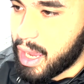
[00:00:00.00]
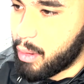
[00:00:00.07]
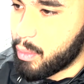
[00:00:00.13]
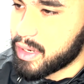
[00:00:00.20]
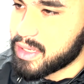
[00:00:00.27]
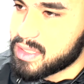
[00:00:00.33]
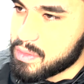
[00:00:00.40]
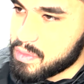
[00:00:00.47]

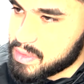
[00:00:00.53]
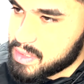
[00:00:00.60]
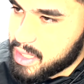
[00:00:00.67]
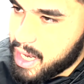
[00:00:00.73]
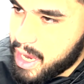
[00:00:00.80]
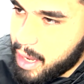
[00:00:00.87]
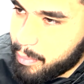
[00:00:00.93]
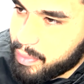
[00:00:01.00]
want to see what's going
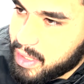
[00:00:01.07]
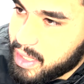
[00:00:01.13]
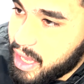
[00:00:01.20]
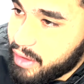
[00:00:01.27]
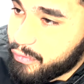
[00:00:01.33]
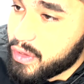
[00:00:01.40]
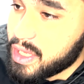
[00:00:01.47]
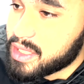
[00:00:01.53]
to happen.
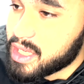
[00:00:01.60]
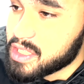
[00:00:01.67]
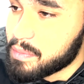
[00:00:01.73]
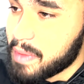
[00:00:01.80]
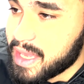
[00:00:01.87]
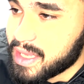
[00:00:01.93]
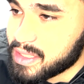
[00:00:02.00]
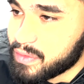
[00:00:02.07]
If he does
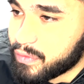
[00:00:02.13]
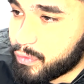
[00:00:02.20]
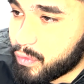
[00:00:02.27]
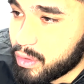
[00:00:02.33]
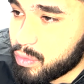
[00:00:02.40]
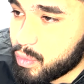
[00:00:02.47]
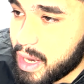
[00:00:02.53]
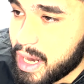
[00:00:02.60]
make it to
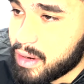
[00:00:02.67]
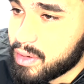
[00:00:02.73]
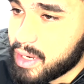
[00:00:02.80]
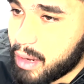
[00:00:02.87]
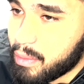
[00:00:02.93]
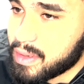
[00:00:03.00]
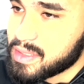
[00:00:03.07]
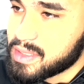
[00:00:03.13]
fourth round, I
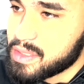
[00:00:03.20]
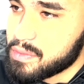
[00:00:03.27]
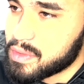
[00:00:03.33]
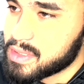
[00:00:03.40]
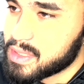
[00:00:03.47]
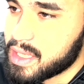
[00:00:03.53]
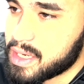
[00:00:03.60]
want to see what's going